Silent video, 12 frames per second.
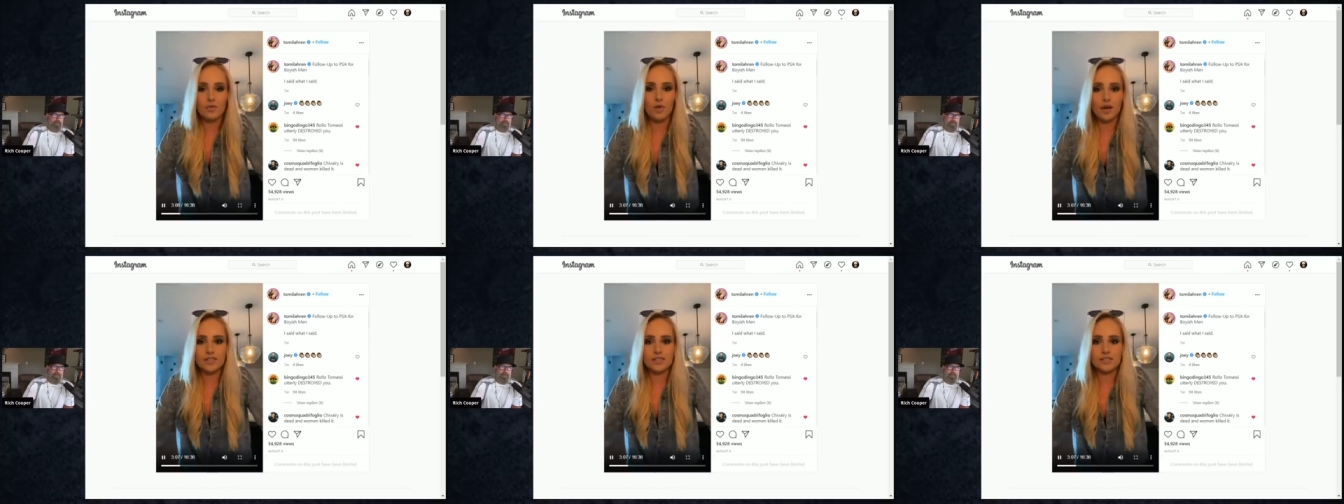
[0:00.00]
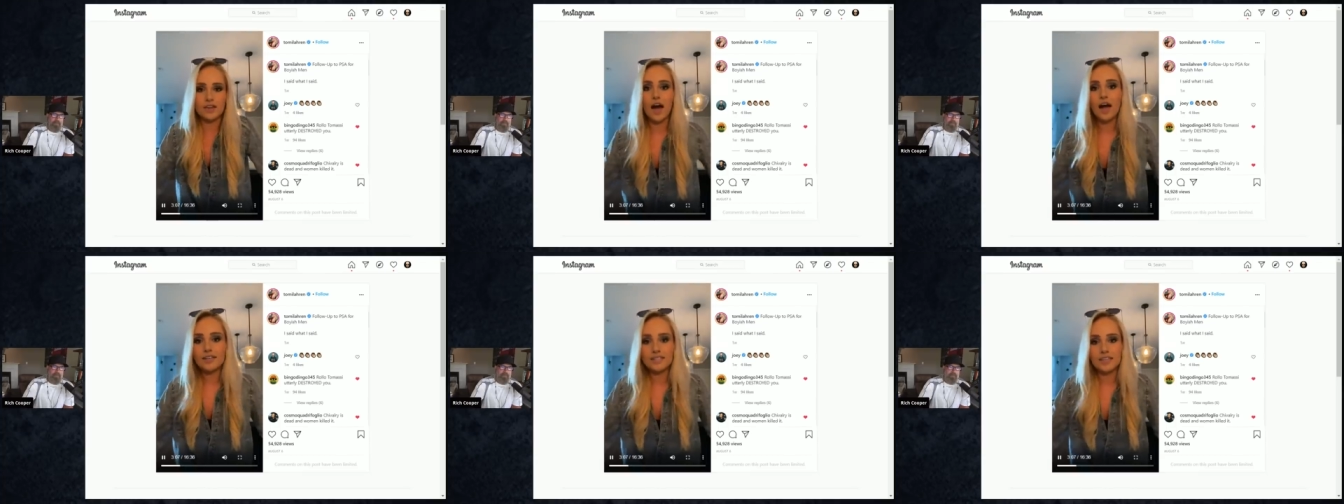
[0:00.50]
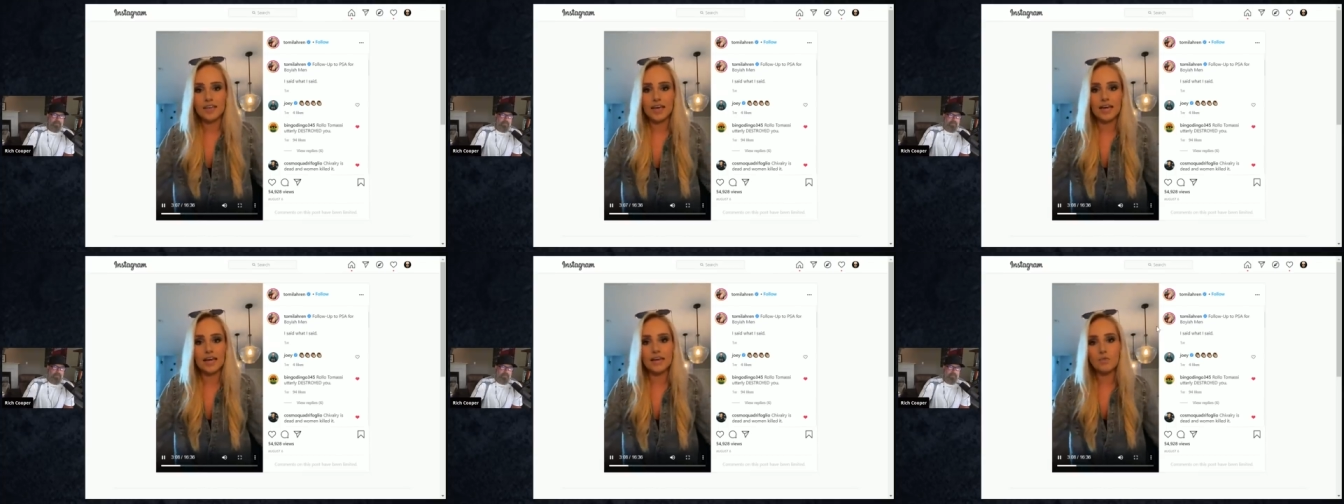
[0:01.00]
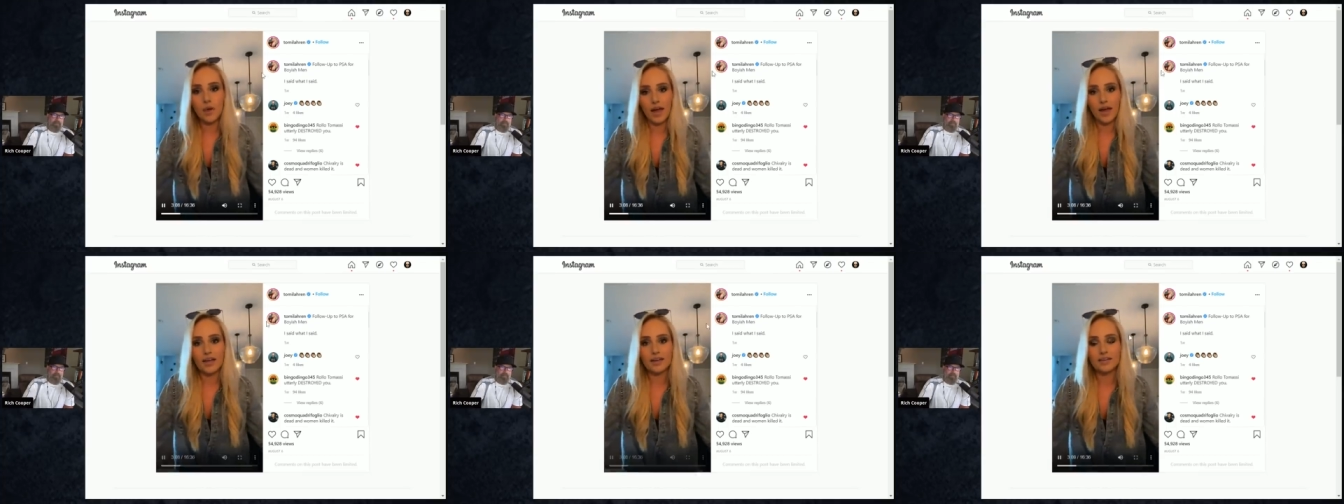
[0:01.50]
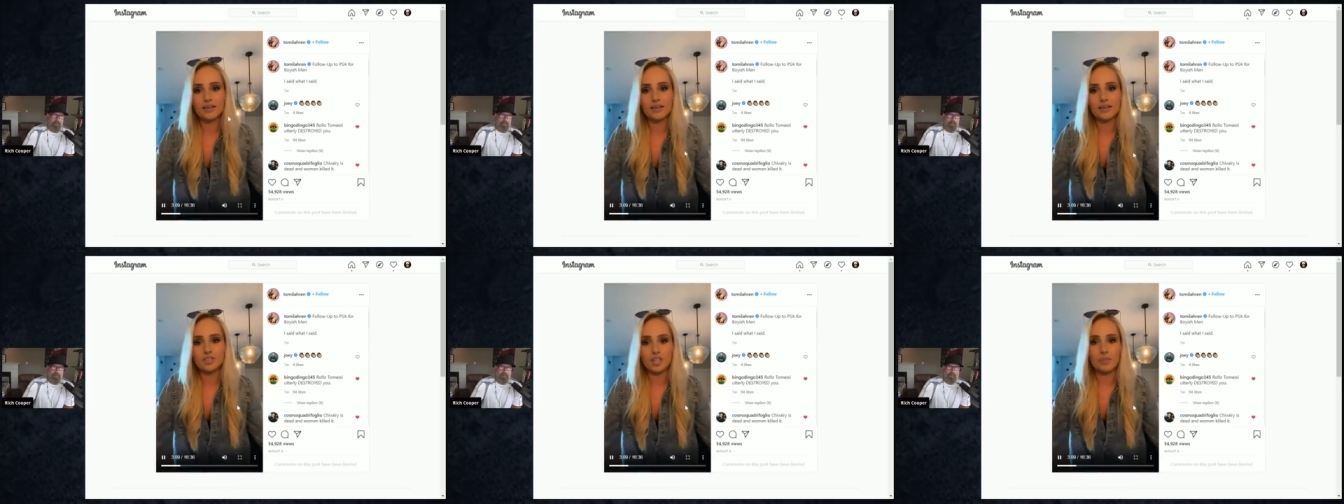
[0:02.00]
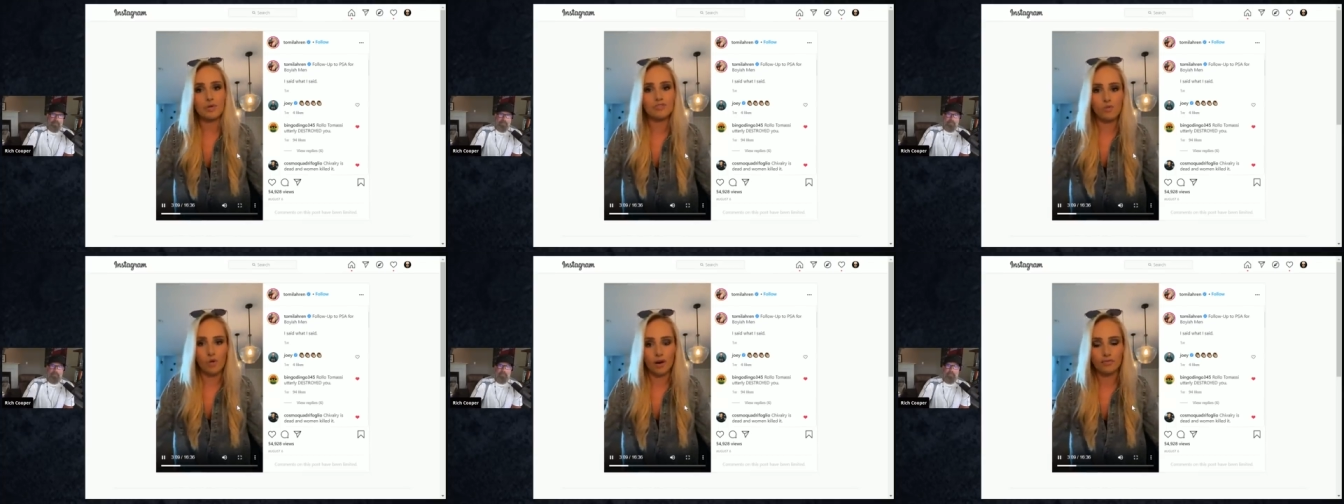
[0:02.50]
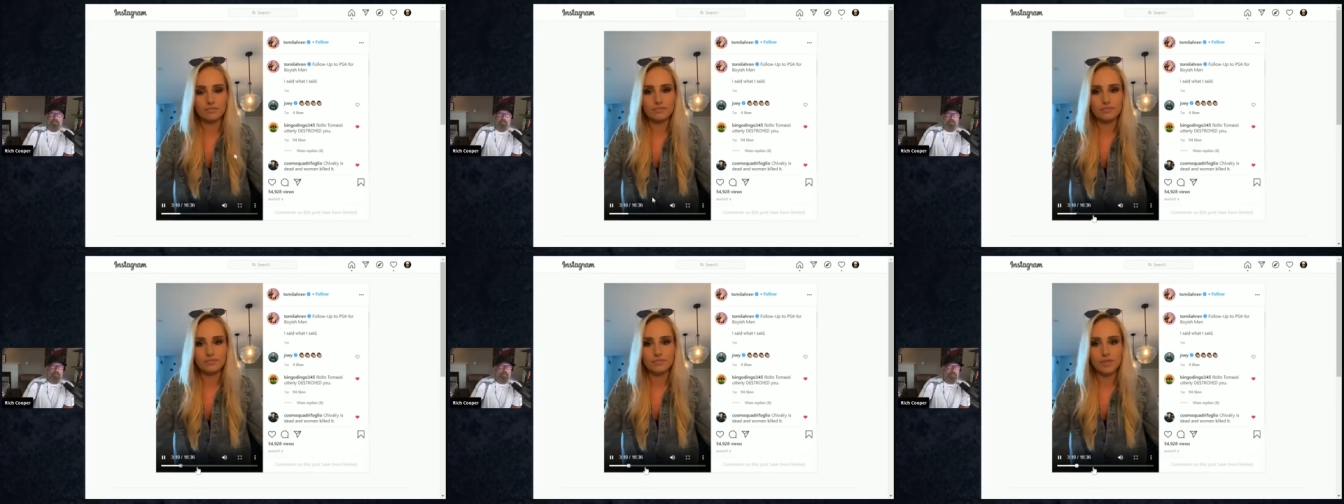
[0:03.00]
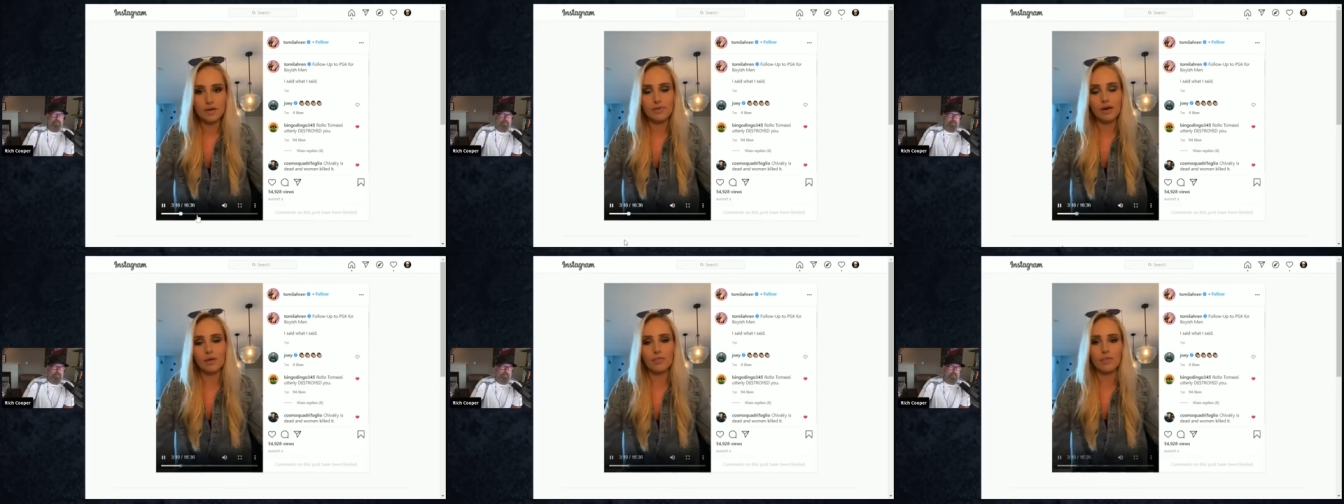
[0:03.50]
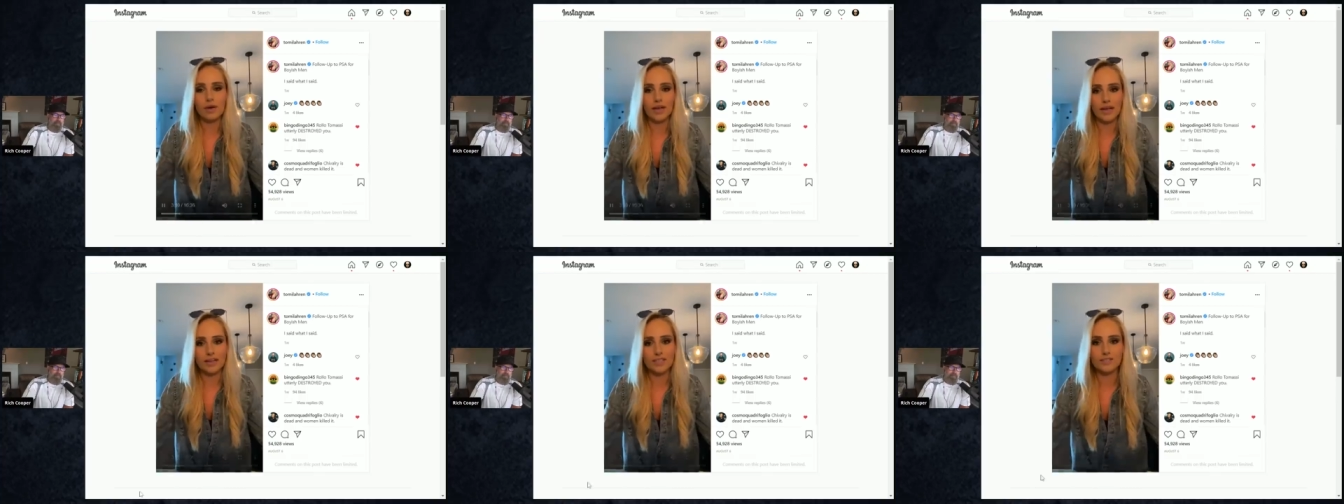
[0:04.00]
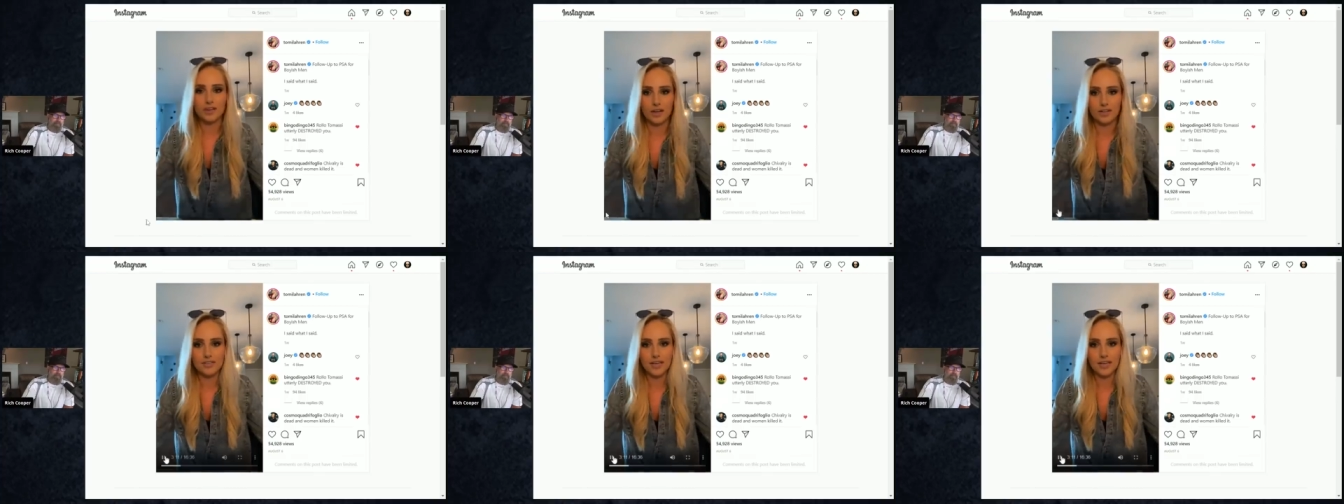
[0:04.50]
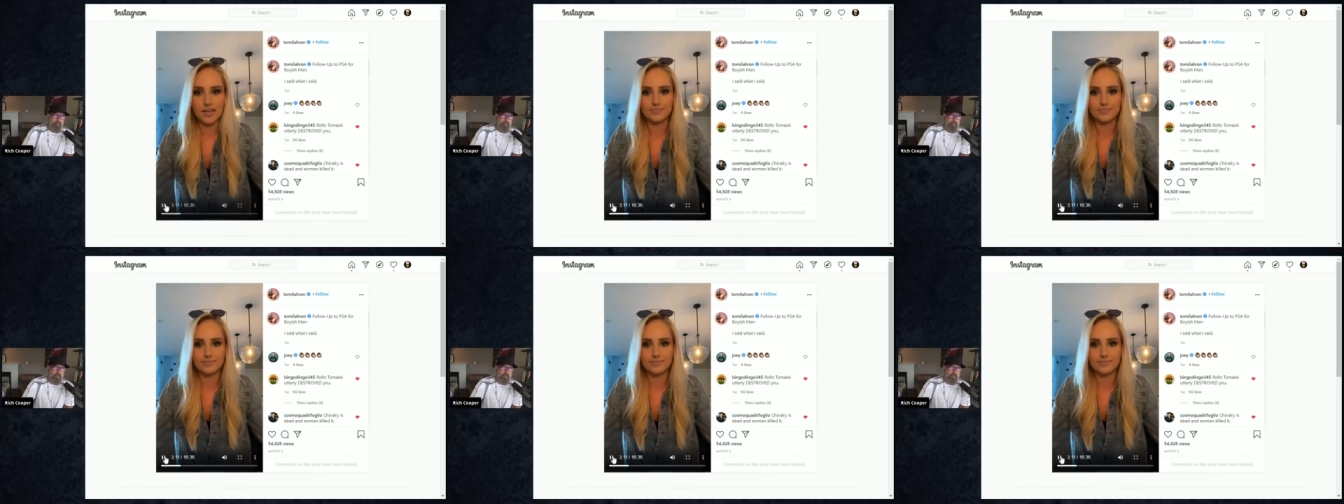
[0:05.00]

It was not in any way, shape, or form about my ex-fiance.